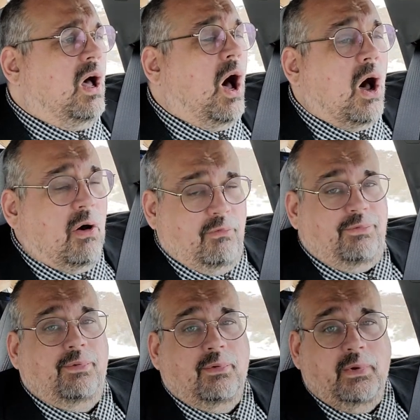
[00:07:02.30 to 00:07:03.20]
of
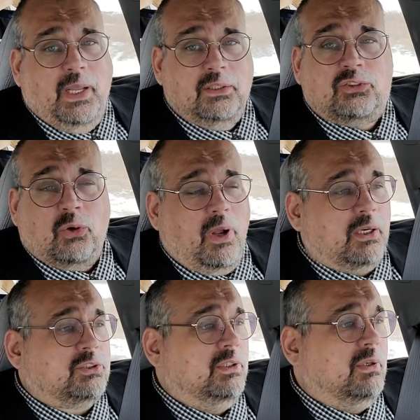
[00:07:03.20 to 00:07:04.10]

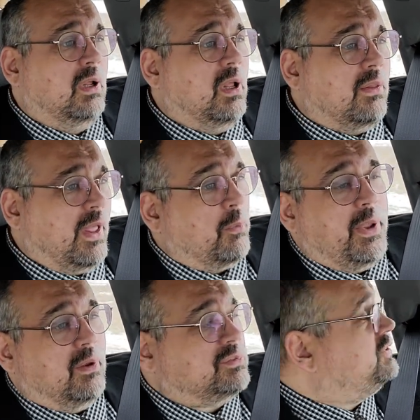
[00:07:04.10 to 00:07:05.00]
insurrection that
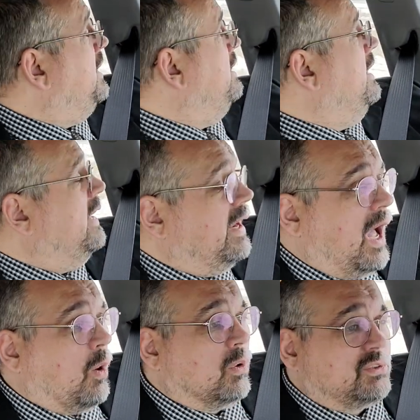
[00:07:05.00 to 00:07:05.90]
we have seen in
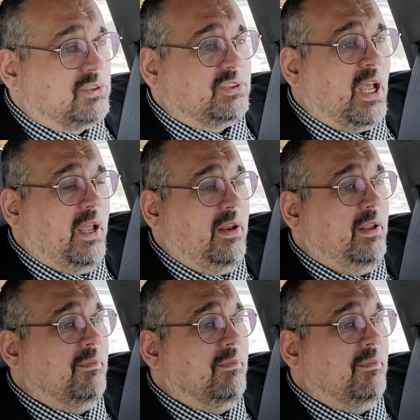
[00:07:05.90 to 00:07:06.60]
our society.